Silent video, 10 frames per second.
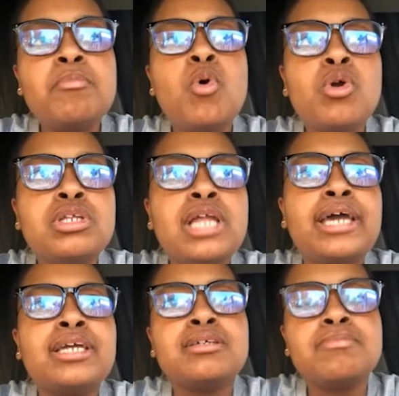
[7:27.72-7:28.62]
more
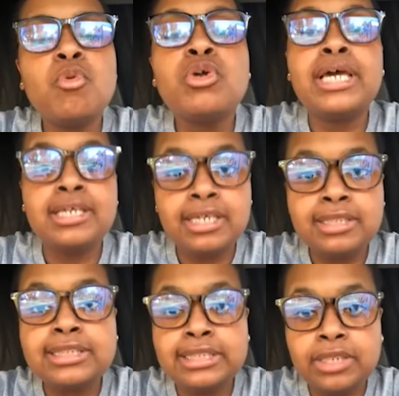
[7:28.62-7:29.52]
like more like
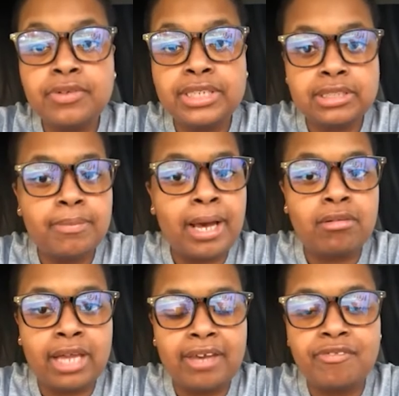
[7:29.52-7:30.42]
getting serious
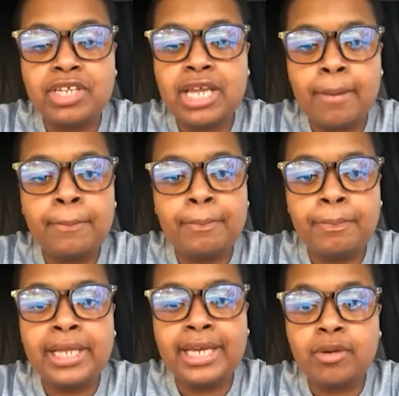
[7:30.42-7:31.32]
about life and not
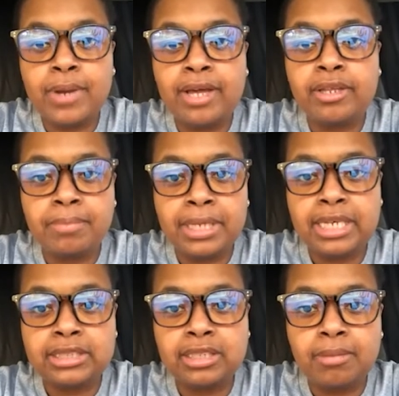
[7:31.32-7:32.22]
playing around and
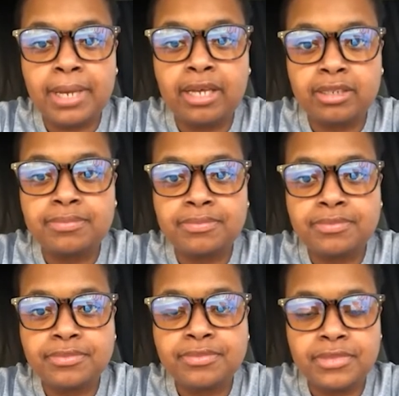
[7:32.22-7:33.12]
BSing
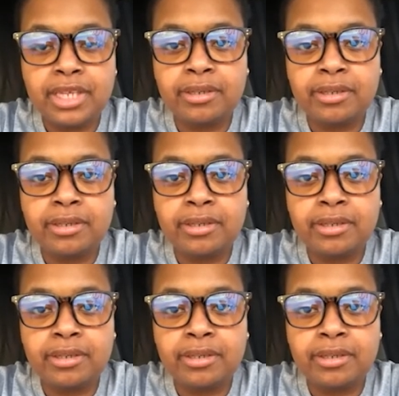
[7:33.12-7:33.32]
about